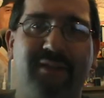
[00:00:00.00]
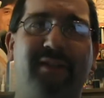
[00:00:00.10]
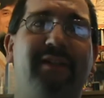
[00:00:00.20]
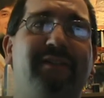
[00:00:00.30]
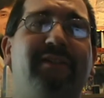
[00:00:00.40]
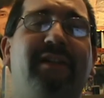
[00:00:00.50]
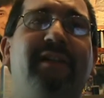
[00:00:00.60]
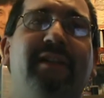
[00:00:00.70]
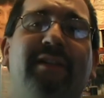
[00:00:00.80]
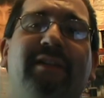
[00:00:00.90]
It's
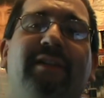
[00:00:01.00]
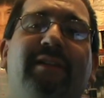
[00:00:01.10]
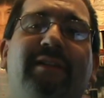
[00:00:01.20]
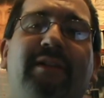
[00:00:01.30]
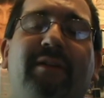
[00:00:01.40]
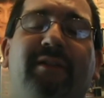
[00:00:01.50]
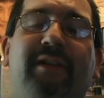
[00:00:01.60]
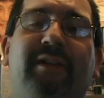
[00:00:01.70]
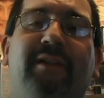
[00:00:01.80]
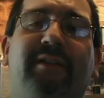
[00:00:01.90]
no.
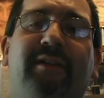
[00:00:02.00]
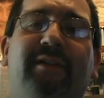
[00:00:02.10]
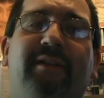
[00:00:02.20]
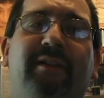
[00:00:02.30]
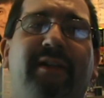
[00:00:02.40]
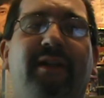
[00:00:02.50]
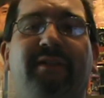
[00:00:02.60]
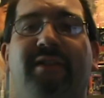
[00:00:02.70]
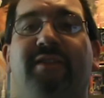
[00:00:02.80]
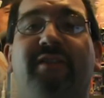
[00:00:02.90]

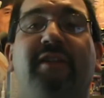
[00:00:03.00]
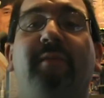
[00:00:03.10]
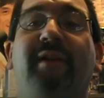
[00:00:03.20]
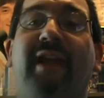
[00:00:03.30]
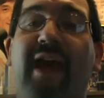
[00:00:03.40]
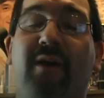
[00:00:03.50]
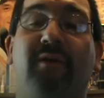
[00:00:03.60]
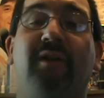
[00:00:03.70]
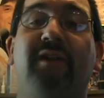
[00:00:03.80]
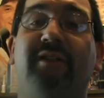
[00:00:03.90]
it's just going to be an
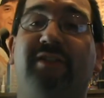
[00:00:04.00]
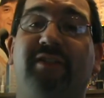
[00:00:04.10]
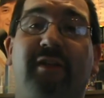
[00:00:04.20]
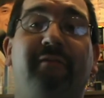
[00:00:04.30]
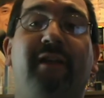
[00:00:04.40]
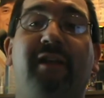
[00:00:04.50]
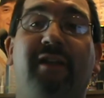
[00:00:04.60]
hour of stuff getting